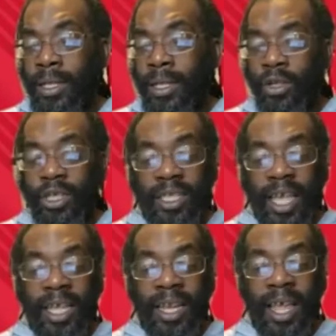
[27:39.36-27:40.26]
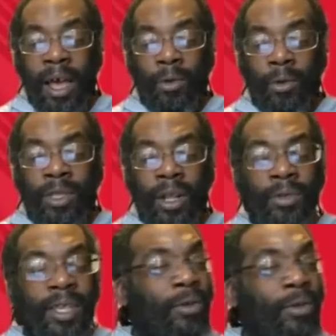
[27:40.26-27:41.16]
not just taking the L's, and
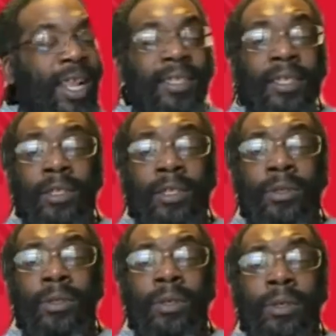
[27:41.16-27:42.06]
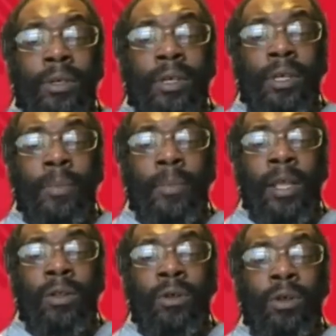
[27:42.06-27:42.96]
those L's are lessons. You know what I
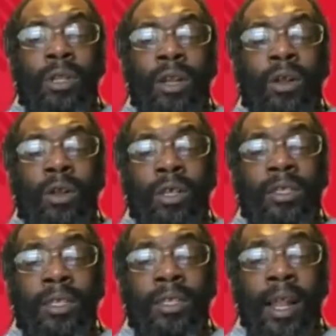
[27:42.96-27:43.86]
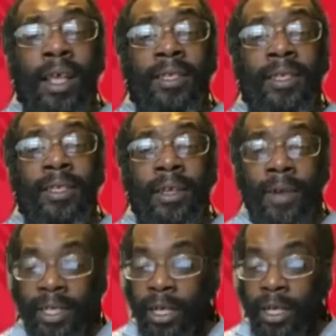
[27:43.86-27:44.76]
mean? Not they're not losses, they're lessons. They're
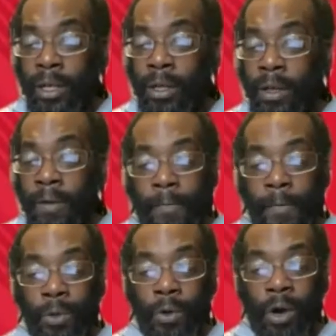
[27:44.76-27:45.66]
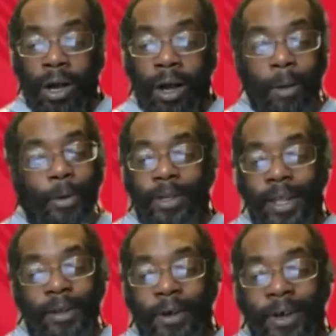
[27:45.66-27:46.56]
actually gonna fill your cup.
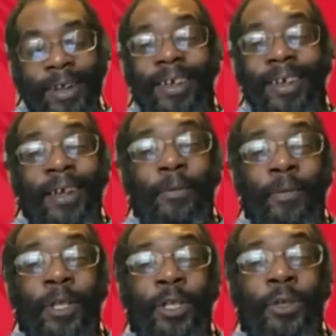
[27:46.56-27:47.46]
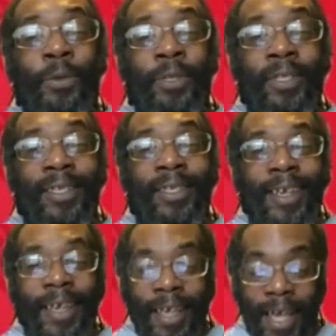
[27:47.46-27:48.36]
they're not gonna reduce
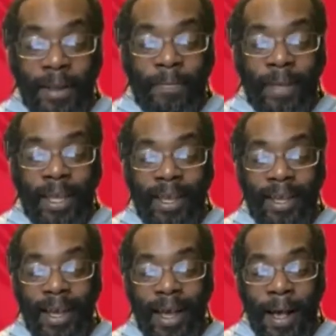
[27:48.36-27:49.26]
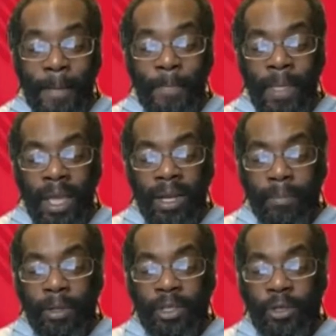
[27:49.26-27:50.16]
anything. Um,
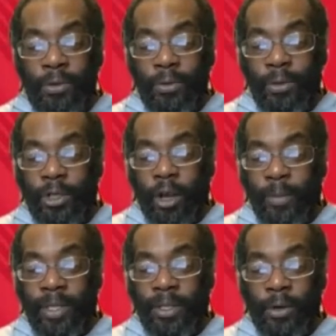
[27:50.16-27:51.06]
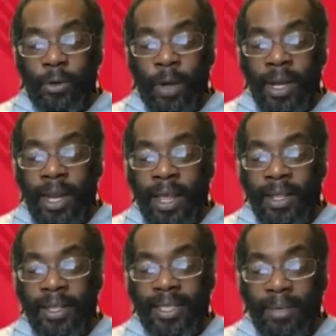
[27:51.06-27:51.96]
number two struck me as a good one. There
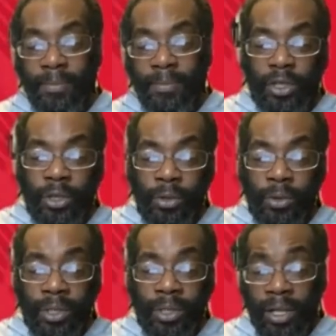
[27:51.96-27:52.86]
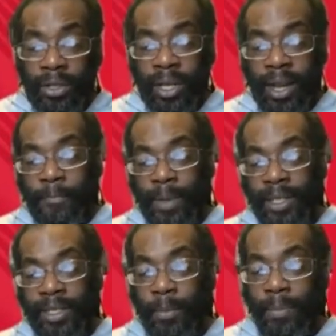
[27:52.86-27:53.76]
seems to, to so there have
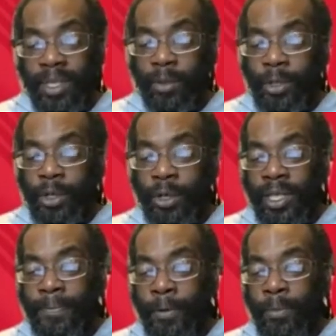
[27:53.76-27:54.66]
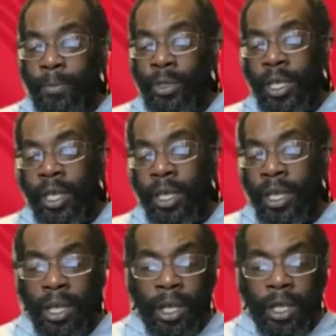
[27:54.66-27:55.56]
been so many missed opportunities for the music
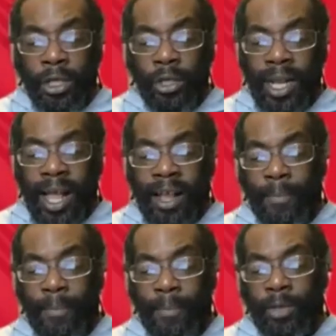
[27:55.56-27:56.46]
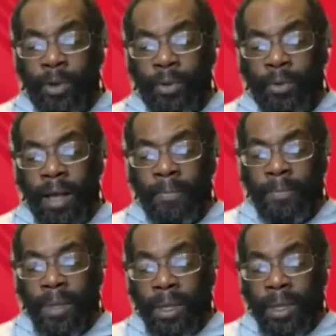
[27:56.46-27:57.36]
due to lack of management, right?
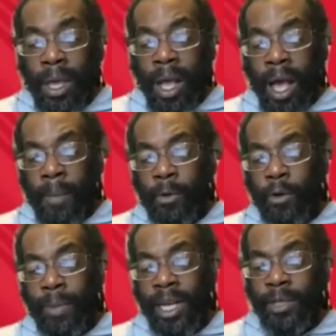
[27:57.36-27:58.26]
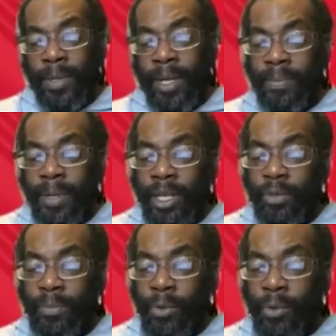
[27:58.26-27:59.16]
Um, good management has been
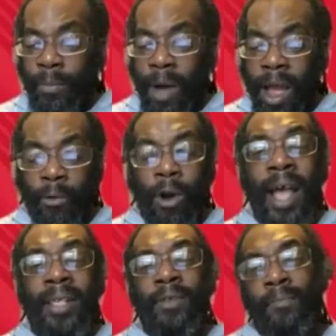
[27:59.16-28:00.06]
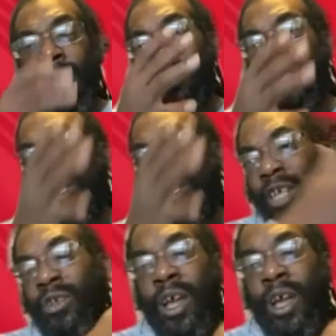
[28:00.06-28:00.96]
instrumental in my rise. You've mentioned it,
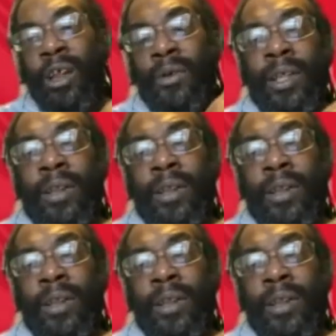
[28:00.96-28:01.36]
touched on it earlier in the